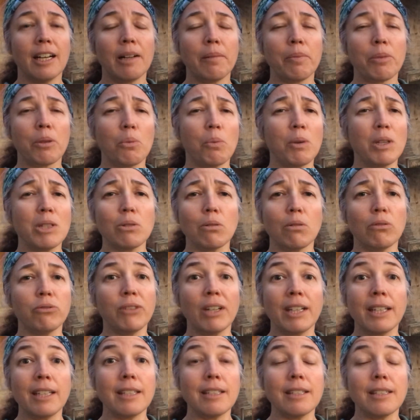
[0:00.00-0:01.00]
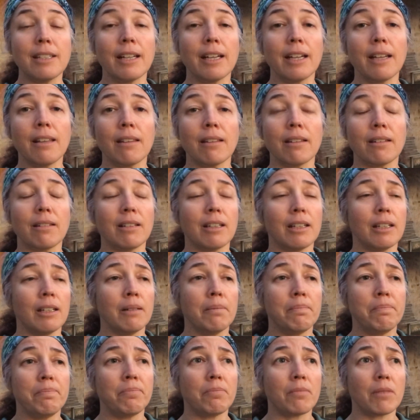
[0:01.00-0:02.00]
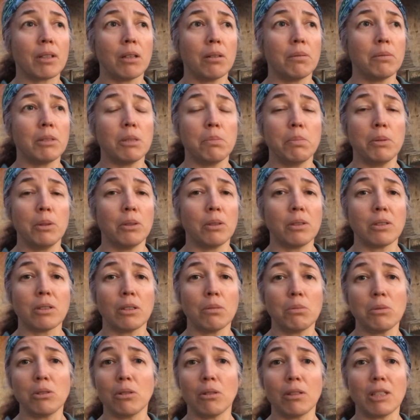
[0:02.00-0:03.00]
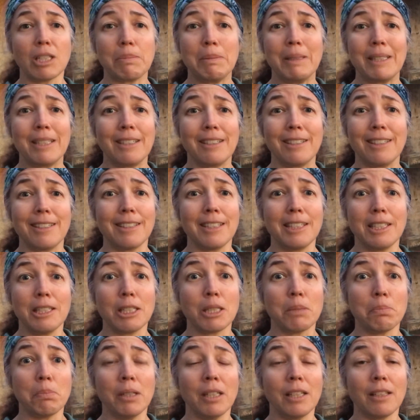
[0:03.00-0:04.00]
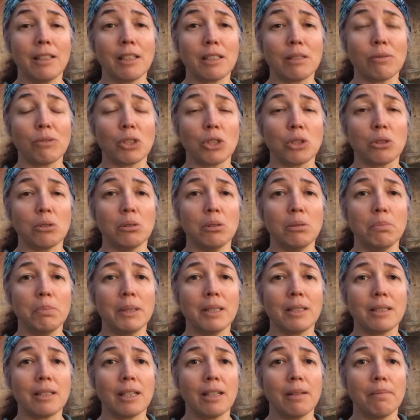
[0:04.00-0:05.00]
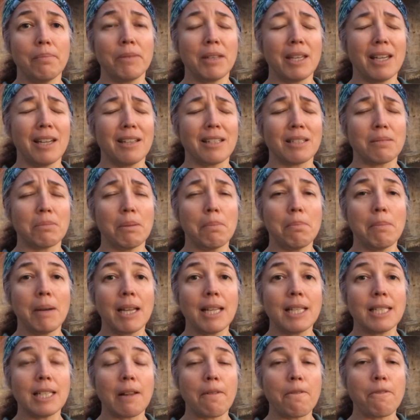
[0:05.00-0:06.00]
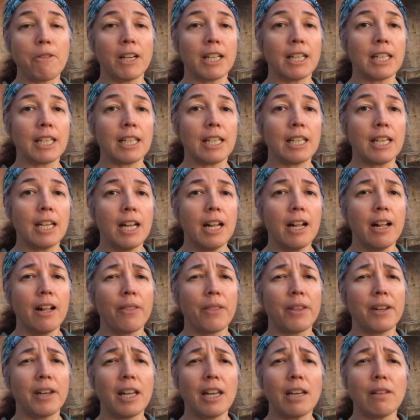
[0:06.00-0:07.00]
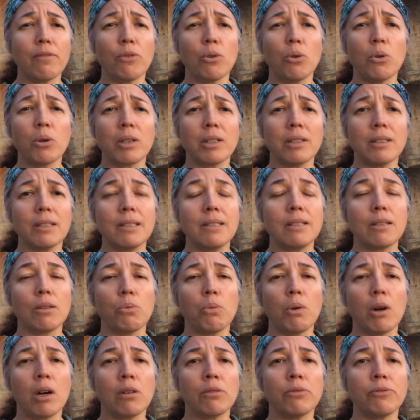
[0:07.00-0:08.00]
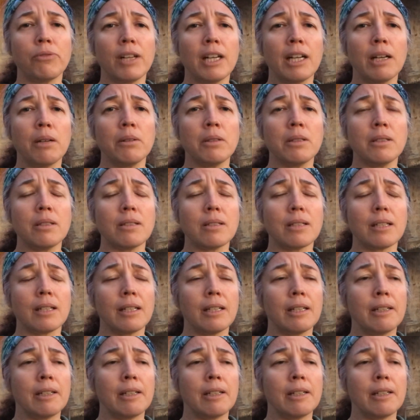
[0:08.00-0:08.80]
We saw fungi today that, to be honest, I was not expecting to see in spring, that's for sure. But yeah, some amazing fungi, the native orchids, the wildflowers.